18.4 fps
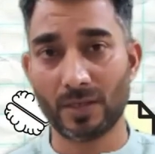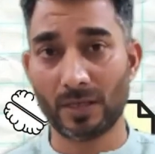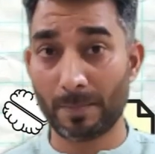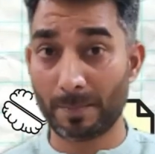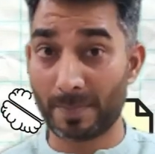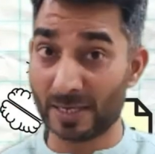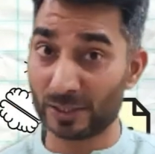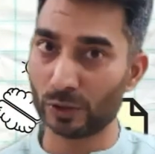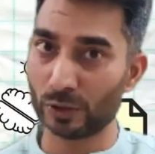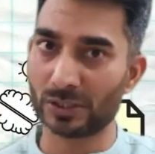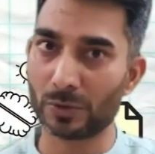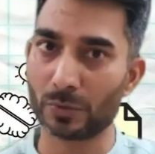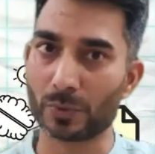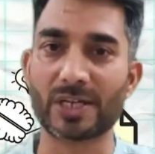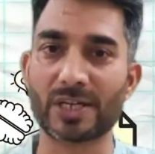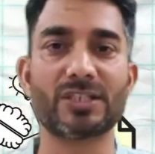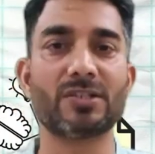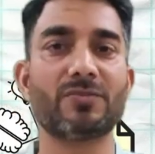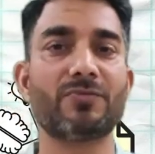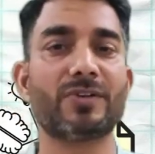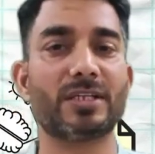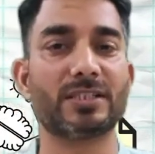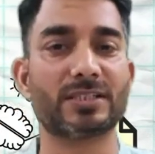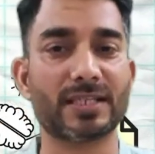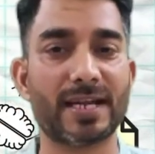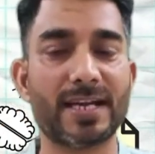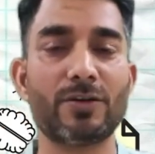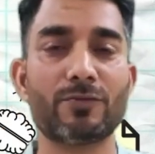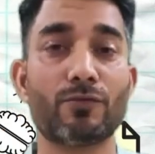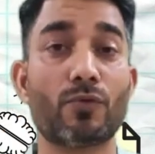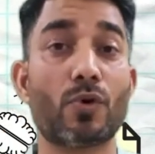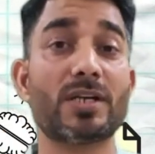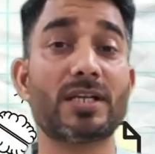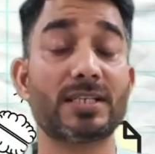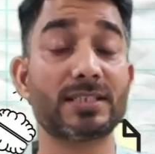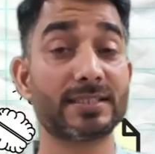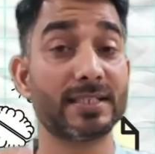Based on the location, we decide what
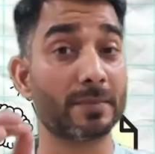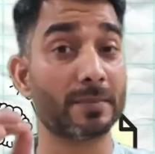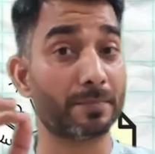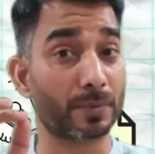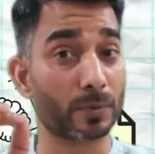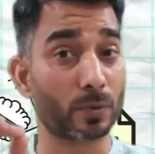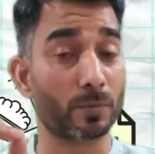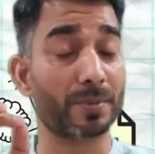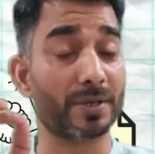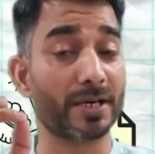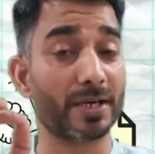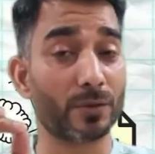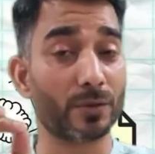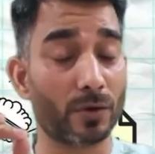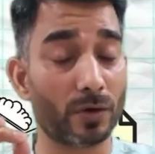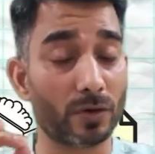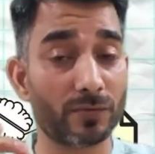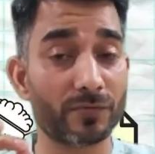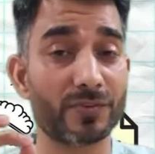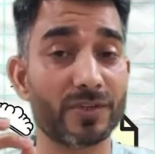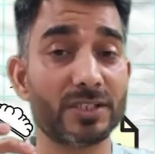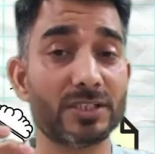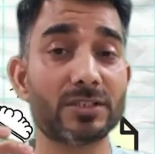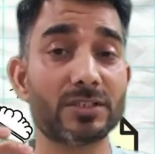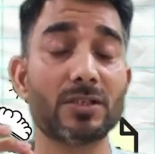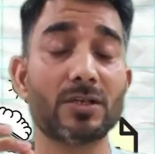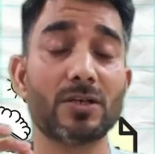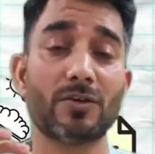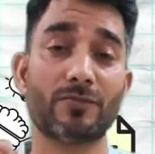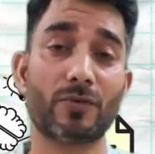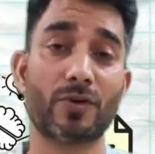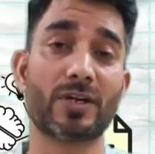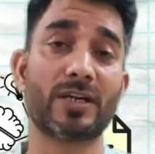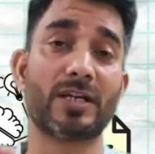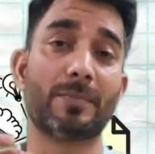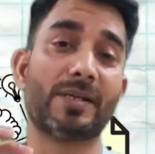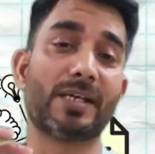is the appropriate office for
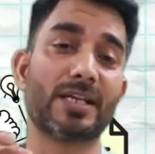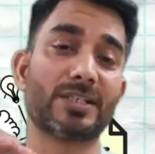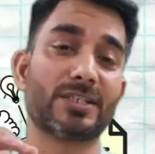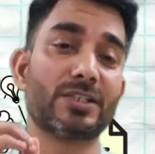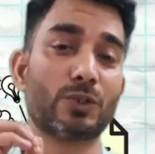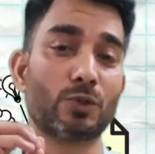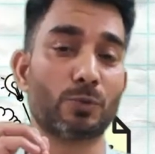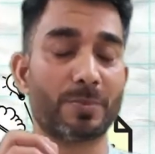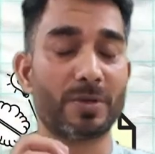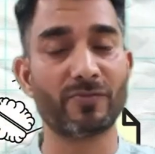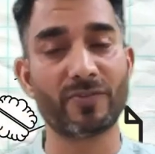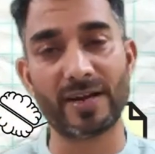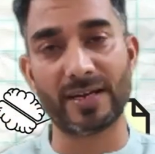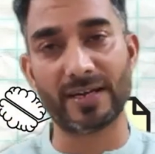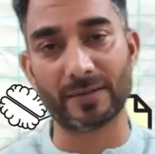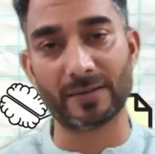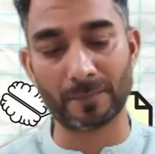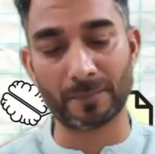an application to be filed.